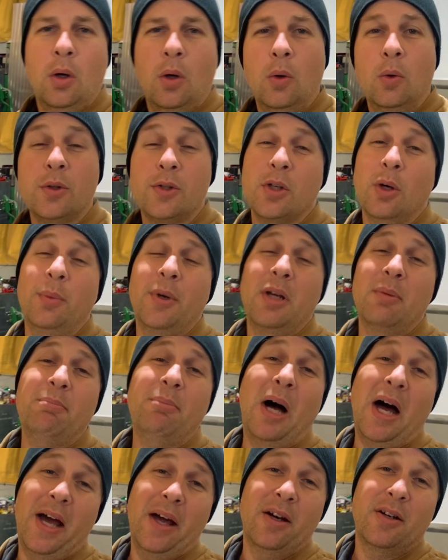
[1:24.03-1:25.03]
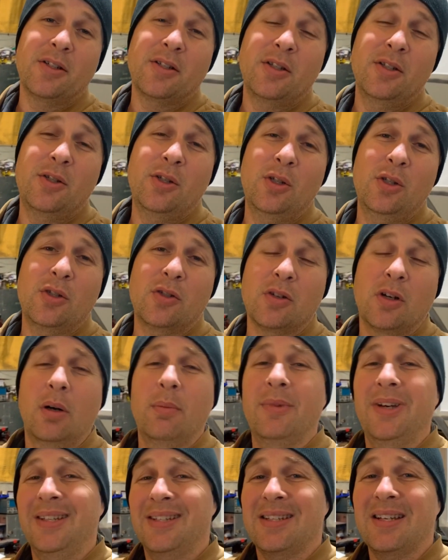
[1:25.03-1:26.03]
With so many buyers to choose
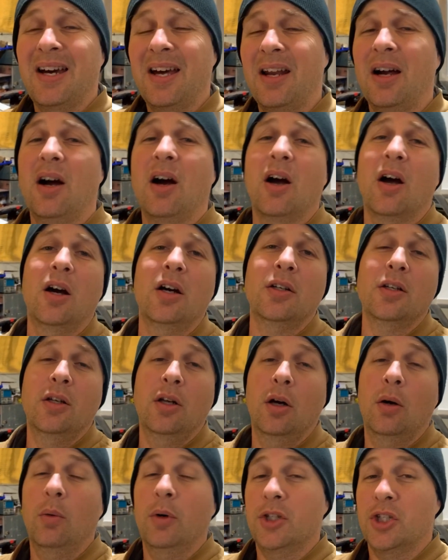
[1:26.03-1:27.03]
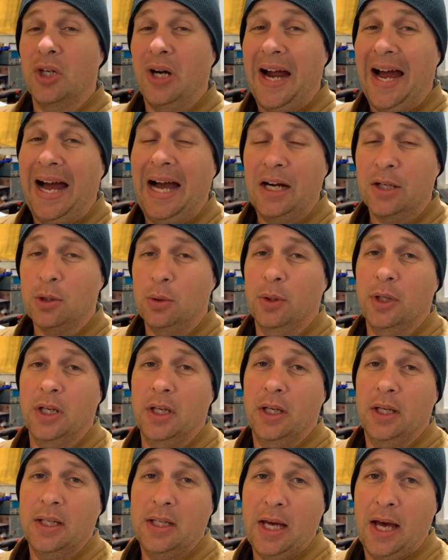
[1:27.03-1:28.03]
from, it's kind of hard to know what you're actually
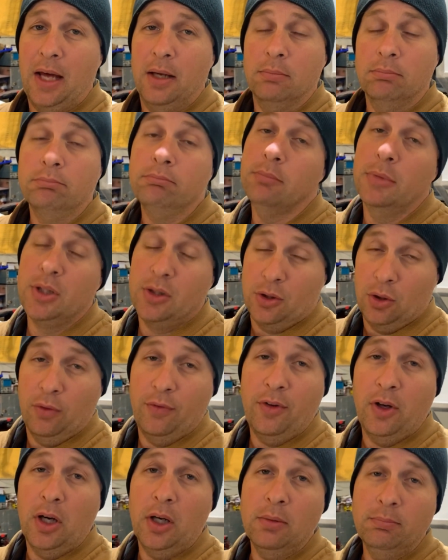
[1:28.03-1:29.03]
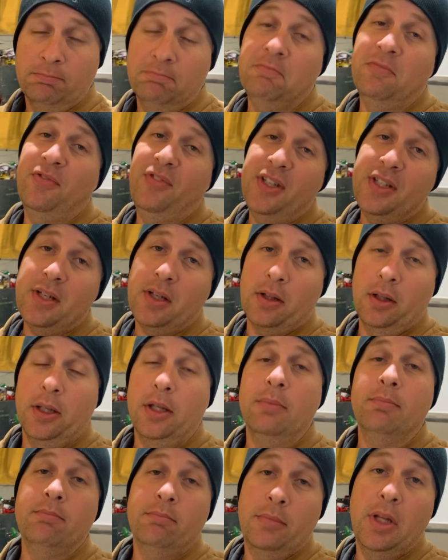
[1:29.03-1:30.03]
gonna get. But so far,
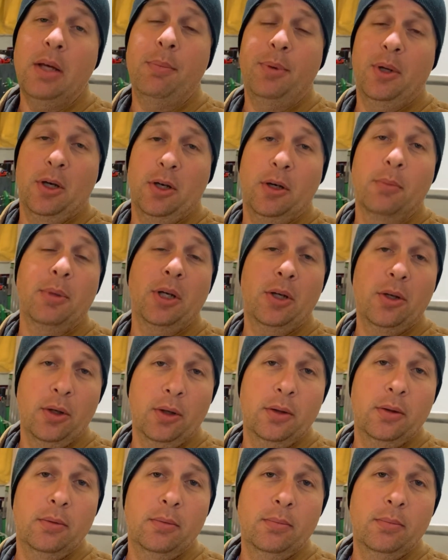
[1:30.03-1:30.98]
physically, they appear to be good.